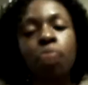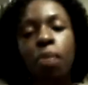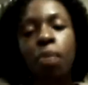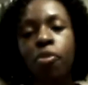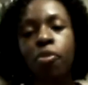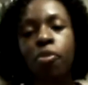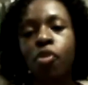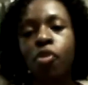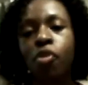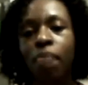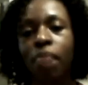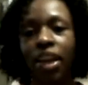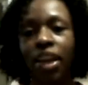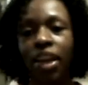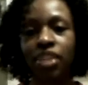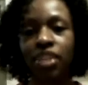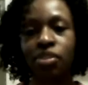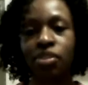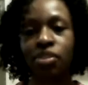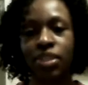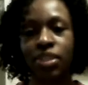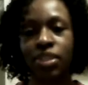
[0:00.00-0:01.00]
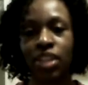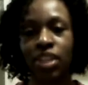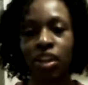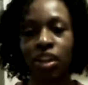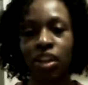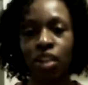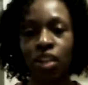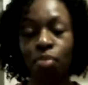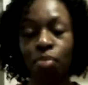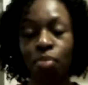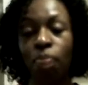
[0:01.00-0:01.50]
Use proper foam. I can't
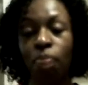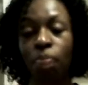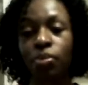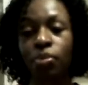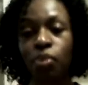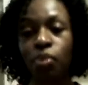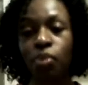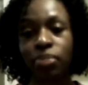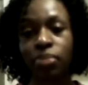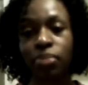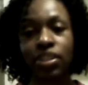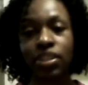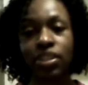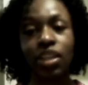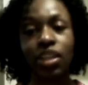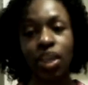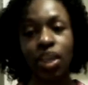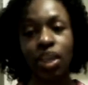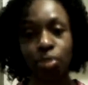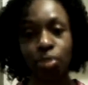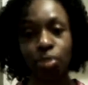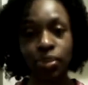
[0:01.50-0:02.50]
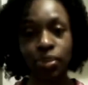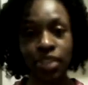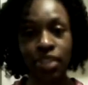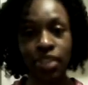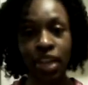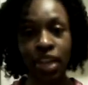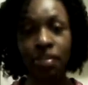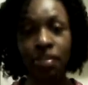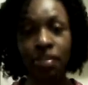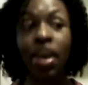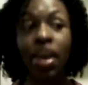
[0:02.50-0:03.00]
stress that enough. Proper foam is going to
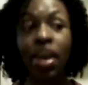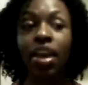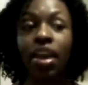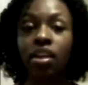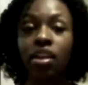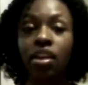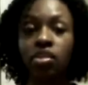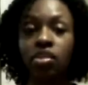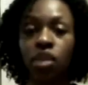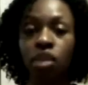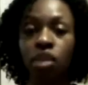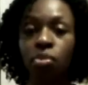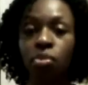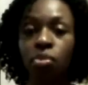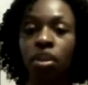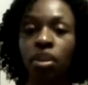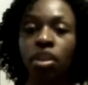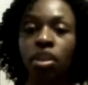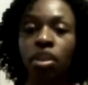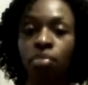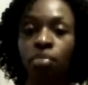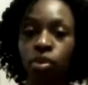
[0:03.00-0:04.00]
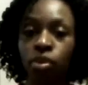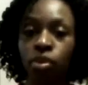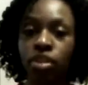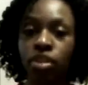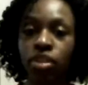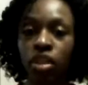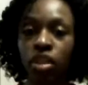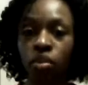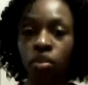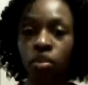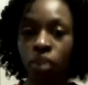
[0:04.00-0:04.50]
keep you safe and also help you
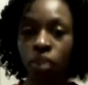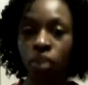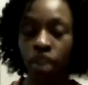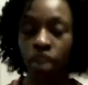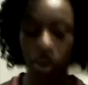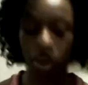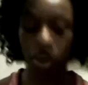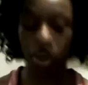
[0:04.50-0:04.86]
get the most